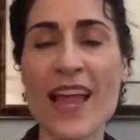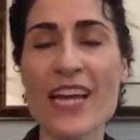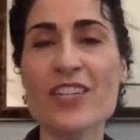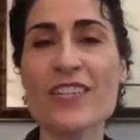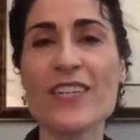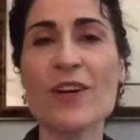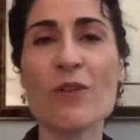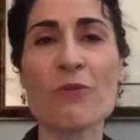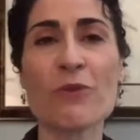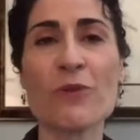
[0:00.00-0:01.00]
actually go
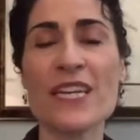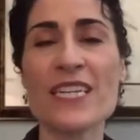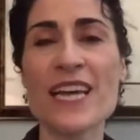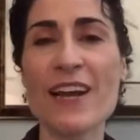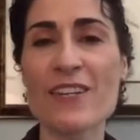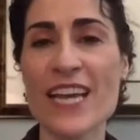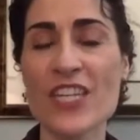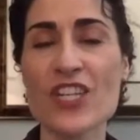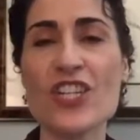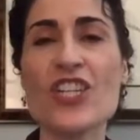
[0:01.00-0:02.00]
through an entire
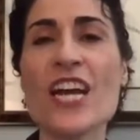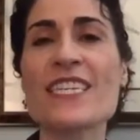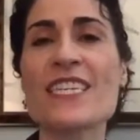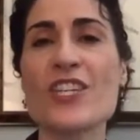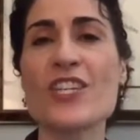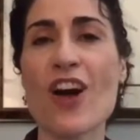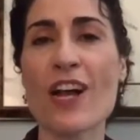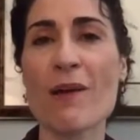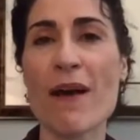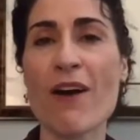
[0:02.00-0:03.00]
session just to talk
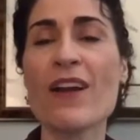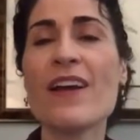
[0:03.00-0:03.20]
about